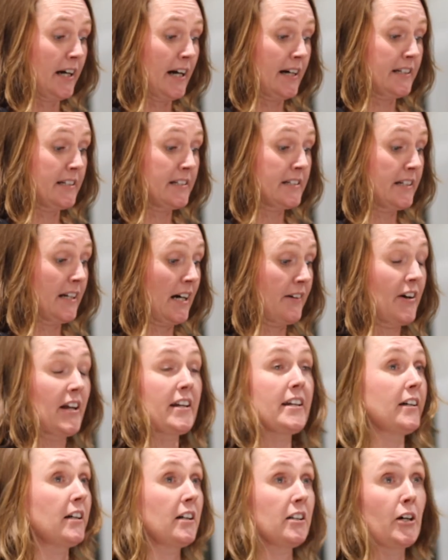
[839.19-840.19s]
and he didn't have
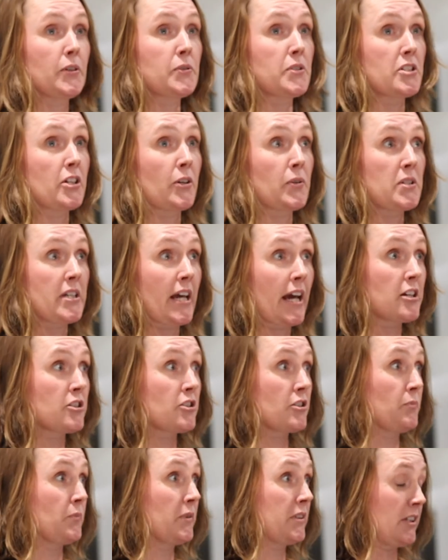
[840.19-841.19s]
any close
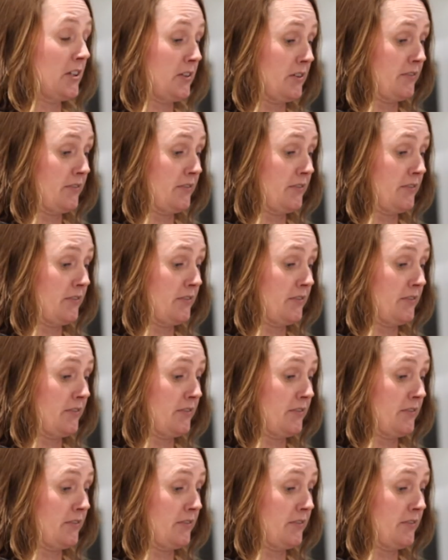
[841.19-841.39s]
association with the